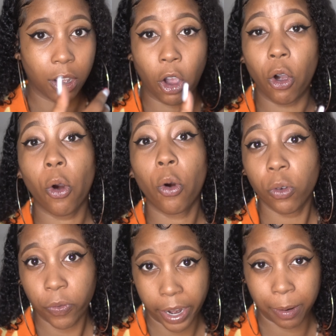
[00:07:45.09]
a
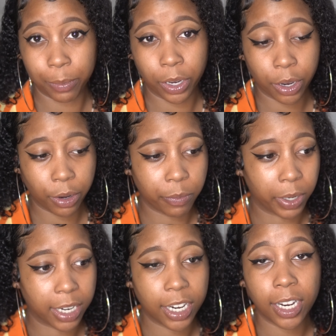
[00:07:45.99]
whole family
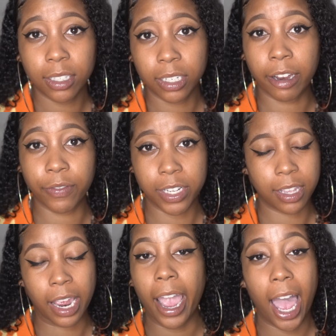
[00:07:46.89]
with kids and
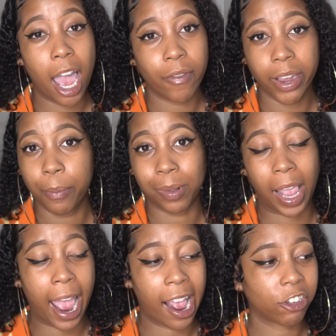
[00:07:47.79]
everything, having a
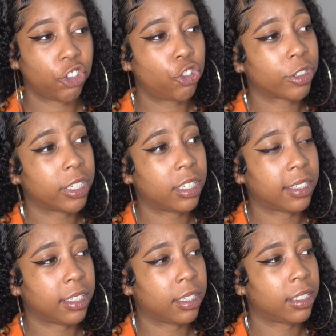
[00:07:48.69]
blast,
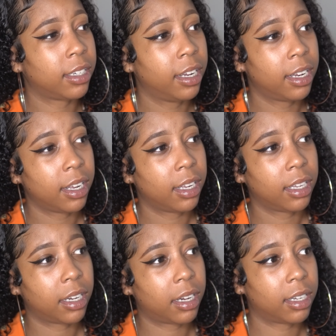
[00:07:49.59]
drinking,
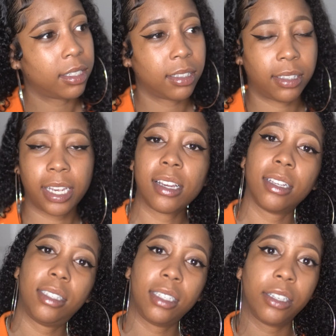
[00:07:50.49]

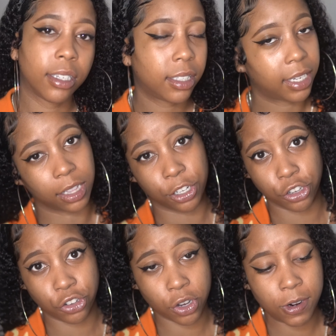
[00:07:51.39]
dancing, telling
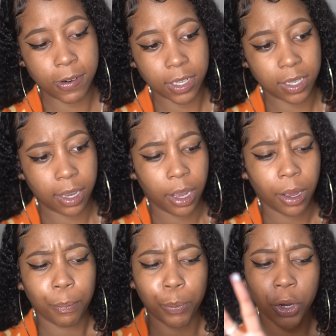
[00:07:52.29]
jokes.
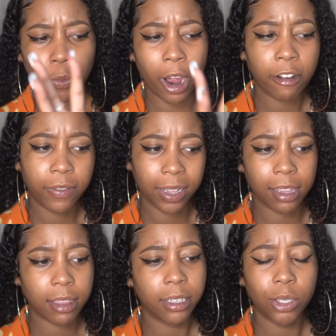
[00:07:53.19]
Meanwhile, I feel
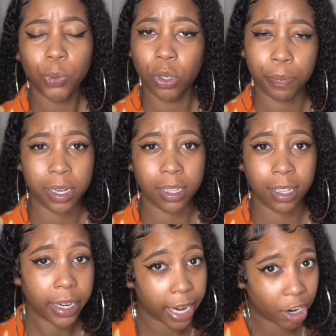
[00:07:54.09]
like this woman, the
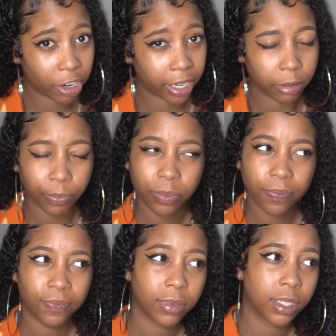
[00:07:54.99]
Karen,
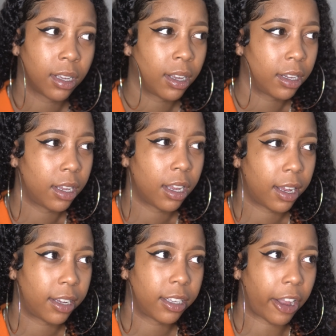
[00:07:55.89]

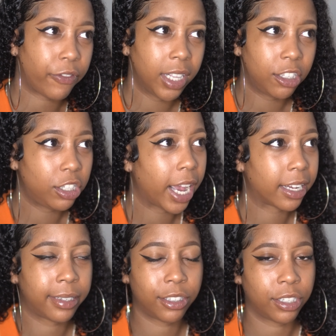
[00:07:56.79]
I feel like she
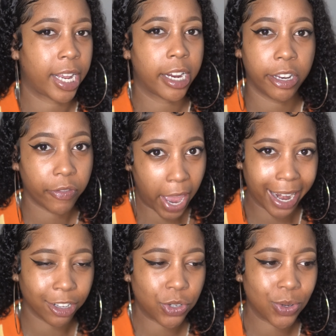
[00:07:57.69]
has such a negative
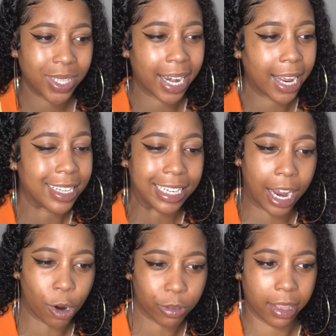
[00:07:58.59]
attitude that I
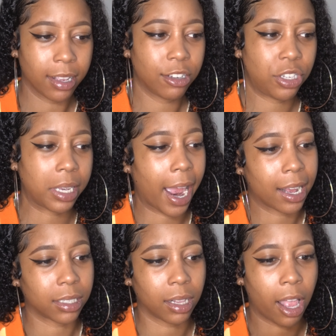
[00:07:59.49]
doubt she has a